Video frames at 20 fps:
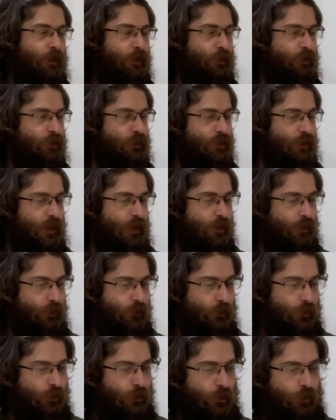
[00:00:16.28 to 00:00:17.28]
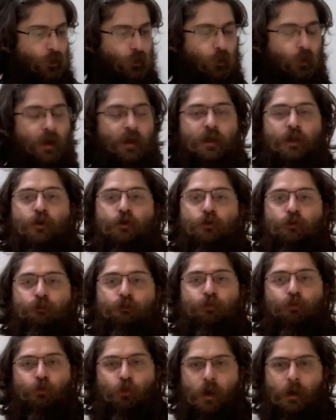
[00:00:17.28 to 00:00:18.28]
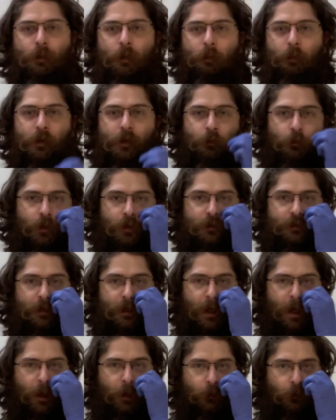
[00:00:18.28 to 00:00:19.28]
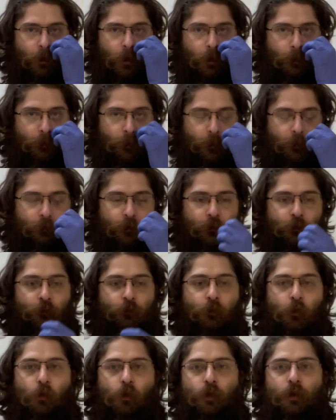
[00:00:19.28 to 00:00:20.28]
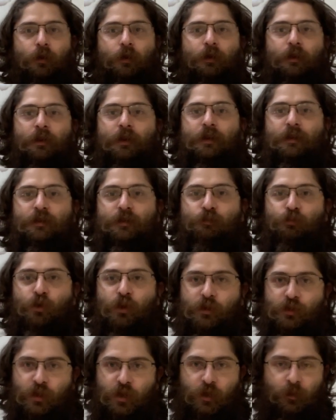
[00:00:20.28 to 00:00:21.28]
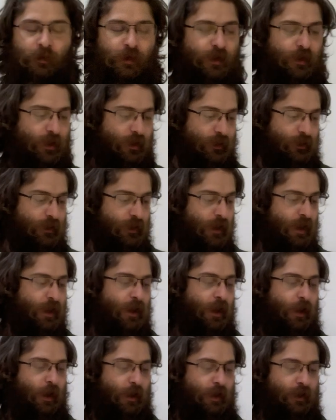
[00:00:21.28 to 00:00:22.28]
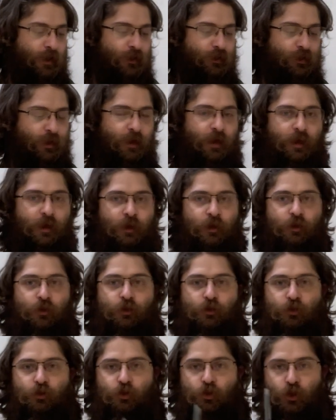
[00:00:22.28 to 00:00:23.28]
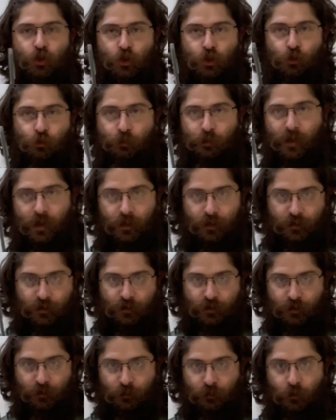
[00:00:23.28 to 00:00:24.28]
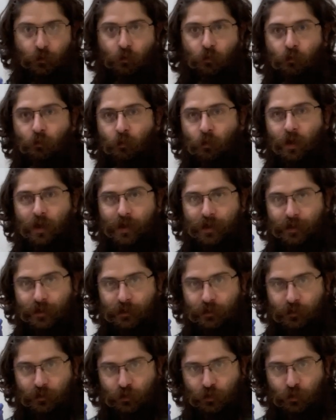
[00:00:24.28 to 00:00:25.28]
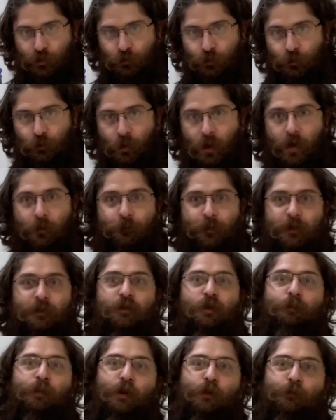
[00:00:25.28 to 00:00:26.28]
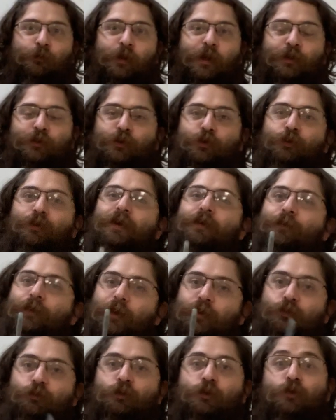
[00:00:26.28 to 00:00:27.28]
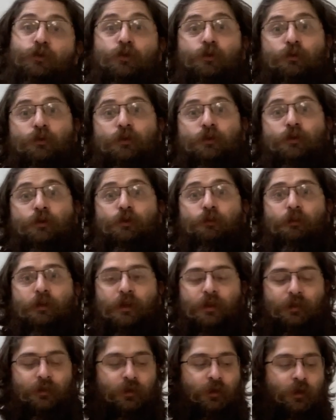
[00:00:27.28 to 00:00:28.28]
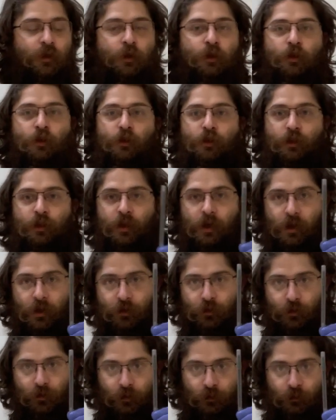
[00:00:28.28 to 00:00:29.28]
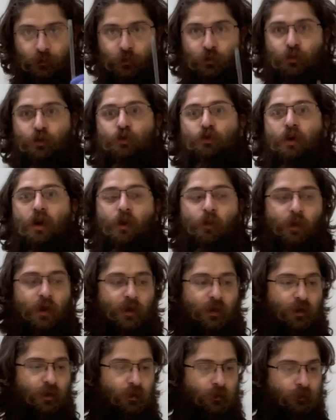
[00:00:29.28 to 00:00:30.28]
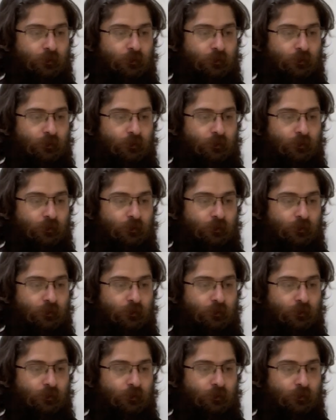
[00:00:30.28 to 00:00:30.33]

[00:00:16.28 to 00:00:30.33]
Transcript: So, what you probably want to gather up before this project begins is 2 pens. One to affix a butterfly to, if that's what you choose to do with it. The other to draw with.